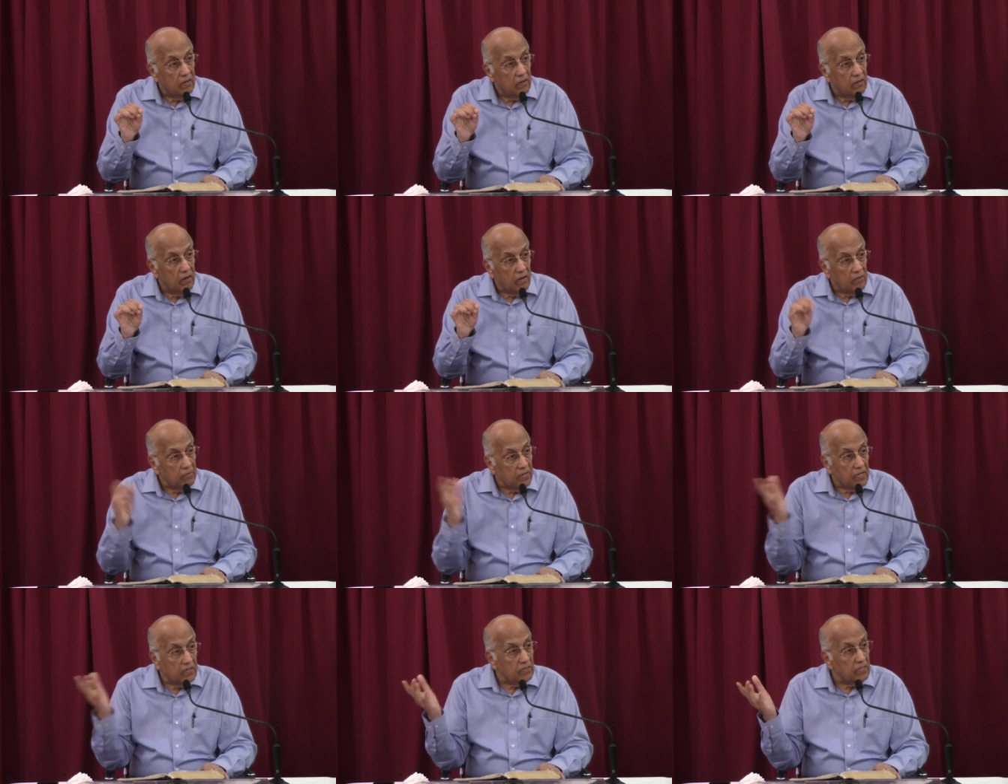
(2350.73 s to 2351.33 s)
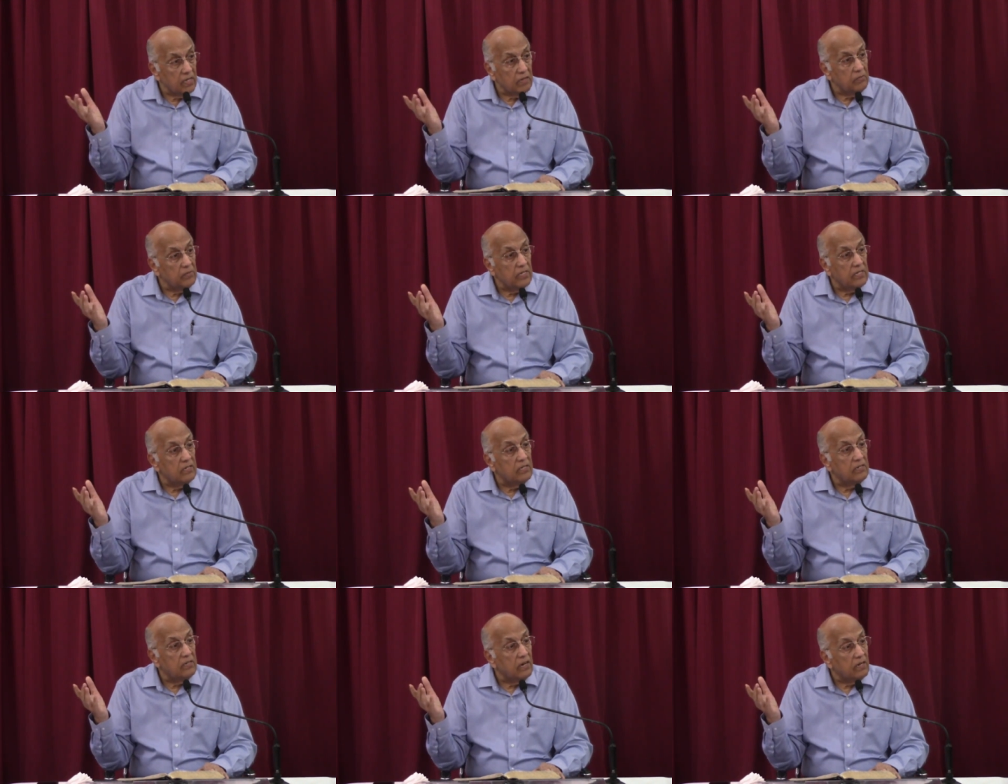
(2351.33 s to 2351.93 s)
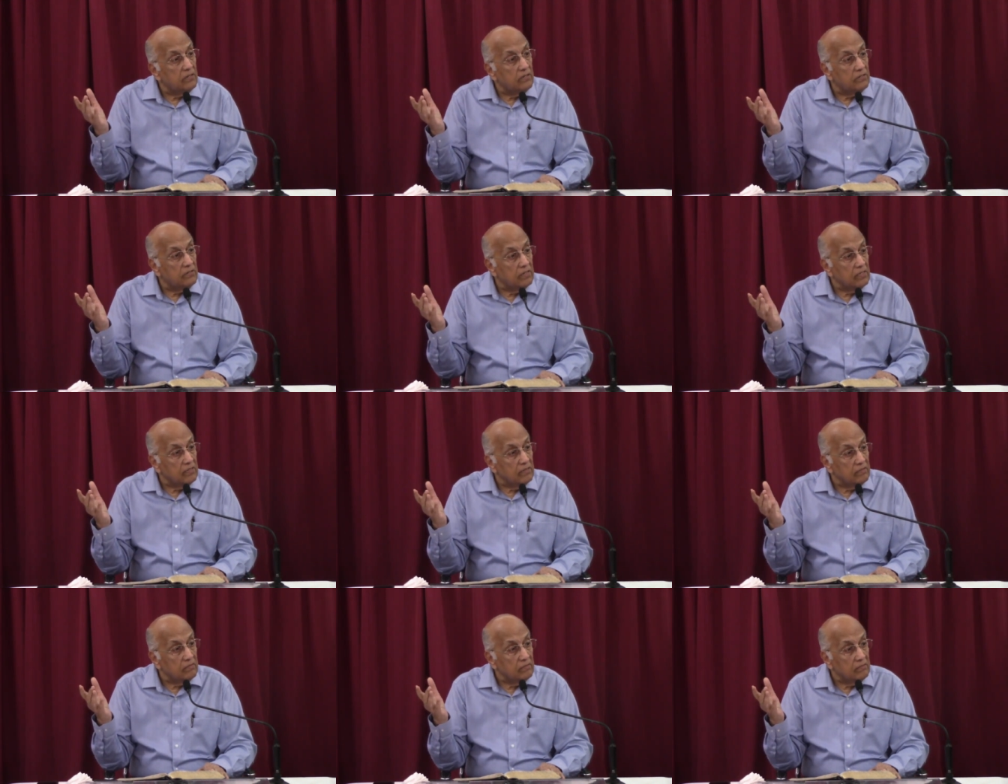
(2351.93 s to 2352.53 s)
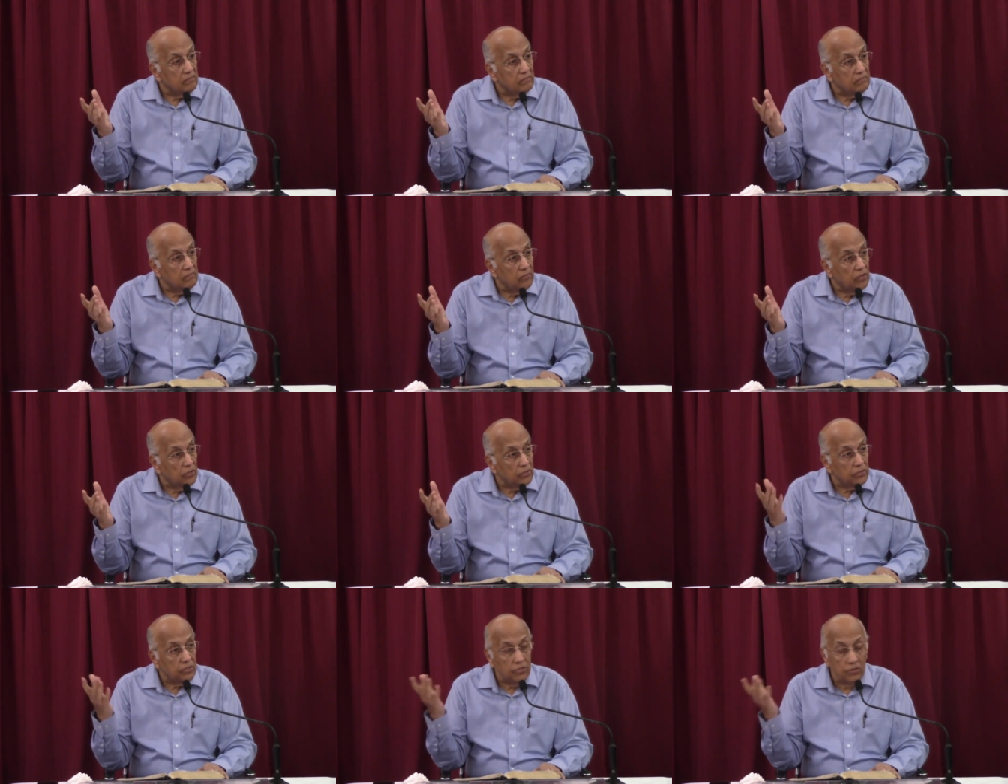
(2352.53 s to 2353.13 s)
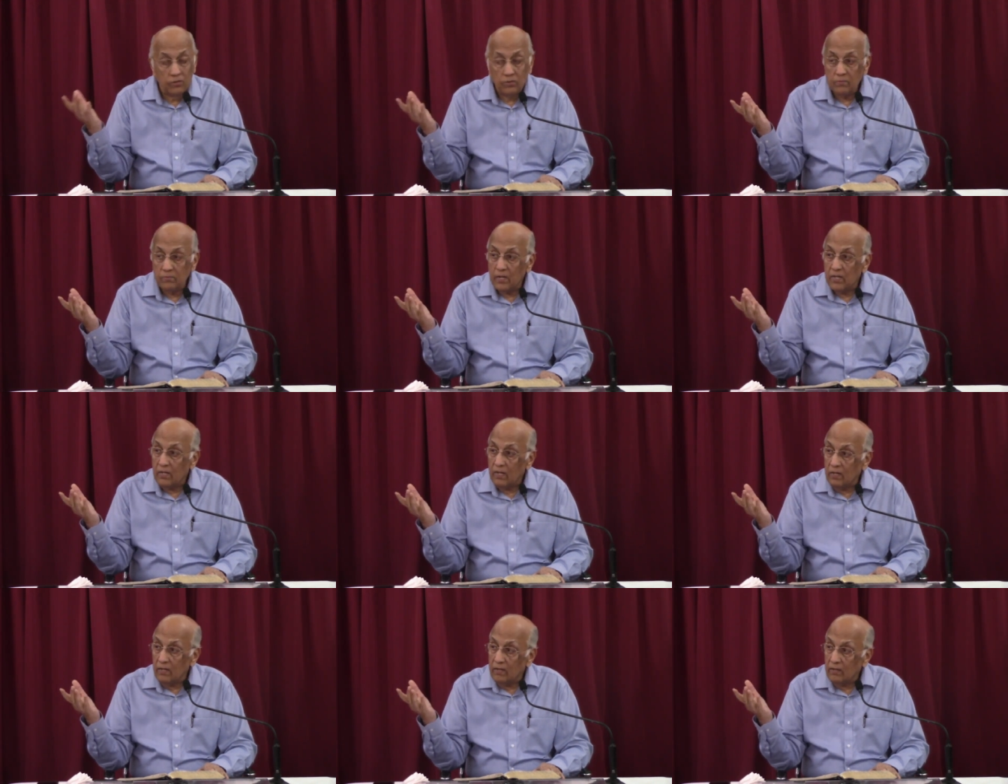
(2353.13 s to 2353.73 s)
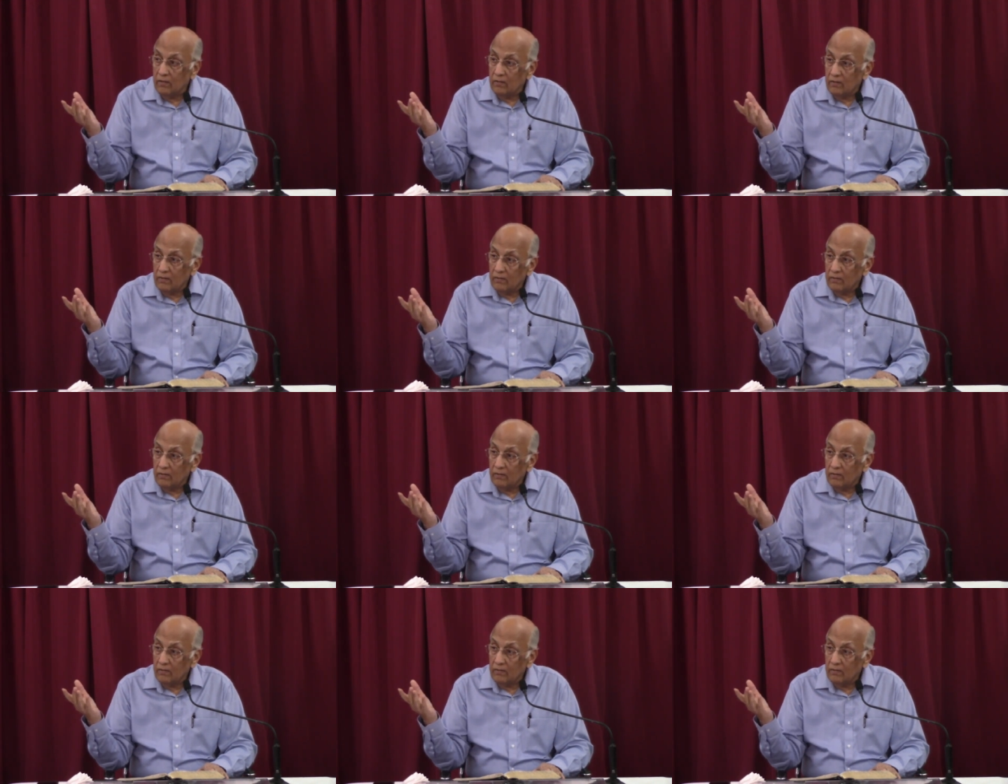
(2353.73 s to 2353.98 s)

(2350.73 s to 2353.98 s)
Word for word: not because they committed adultery or stole money,